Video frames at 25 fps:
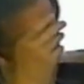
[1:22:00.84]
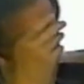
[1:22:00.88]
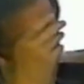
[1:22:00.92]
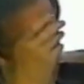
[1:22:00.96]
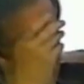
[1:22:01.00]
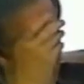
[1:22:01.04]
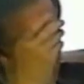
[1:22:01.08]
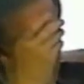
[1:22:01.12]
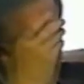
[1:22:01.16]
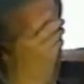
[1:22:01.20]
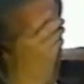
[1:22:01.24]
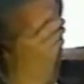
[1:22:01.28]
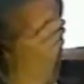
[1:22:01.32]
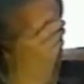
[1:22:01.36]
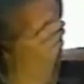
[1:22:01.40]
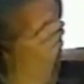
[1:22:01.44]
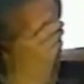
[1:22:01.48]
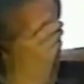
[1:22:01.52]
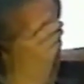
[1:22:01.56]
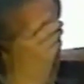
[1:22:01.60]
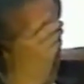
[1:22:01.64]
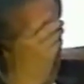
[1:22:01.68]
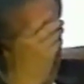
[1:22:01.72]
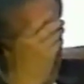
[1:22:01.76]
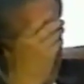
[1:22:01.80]
of this too,
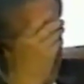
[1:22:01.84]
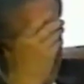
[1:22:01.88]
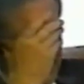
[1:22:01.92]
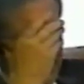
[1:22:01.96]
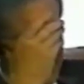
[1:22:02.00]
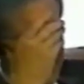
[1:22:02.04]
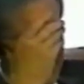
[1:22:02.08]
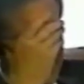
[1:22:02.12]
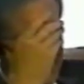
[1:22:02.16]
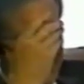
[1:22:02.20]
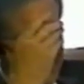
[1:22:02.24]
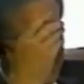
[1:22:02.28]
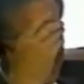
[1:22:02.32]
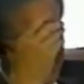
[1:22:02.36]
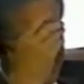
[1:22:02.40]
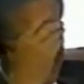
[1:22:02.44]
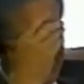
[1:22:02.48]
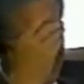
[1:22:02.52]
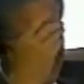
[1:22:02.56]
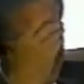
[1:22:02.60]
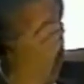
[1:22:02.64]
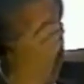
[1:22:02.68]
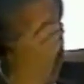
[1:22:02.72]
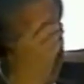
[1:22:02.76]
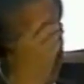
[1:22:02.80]
Peter. And
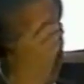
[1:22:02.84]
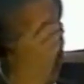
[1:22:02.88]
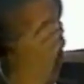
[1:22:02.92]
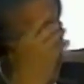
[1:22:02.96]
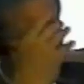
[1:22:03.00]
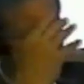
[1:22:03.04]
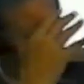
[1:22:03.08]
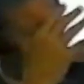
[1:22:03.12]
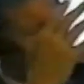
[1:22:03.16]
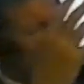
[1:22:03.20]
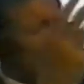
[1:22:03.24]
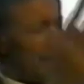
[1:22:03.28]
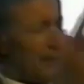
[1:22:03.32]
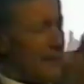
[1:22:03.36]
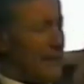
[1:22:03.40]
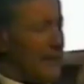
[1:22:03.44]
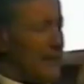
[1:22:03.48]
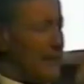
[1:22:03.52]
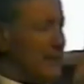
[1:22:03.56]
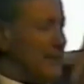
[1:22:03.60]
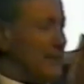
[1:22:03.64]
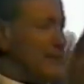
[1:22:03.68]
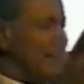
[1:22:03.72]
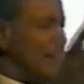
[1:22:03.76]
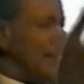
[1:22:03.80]
this is one thing,
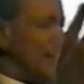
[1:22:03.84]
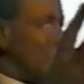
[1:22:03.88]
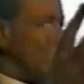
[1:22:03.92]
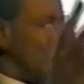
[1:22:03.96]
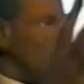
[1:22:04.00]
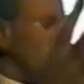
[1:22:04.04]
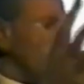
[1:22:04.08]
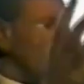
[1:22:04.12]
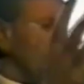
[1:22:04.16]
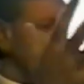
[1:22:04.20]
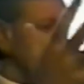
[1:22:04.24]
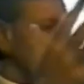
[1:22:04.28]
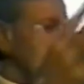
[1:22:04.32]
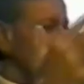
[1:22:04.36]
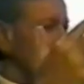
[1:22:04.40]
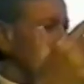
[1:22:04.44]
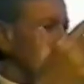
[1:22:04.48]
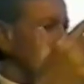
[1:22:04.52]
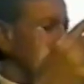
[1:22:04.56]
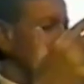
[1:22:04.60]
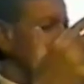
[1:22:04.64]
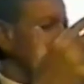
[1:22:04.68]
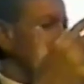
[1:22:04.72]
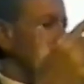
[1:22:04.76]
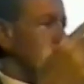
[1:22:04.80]
and this comes down
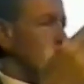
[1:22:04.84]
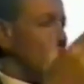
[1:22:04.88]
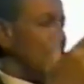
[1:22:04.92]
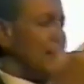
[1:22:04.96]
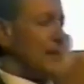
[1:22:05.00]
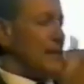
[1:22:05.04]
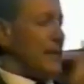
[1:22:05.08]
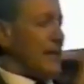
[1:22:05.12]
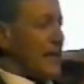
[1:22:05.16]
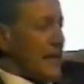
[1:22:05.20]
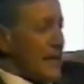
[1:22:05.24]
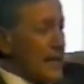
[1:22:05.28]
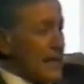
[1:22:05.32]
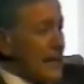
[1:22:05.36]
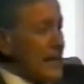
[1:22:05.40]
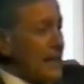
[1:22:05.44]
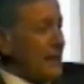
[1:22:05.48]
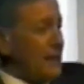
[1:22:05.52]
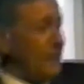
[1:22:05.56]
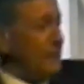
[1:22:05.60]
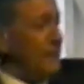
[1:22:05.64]
to any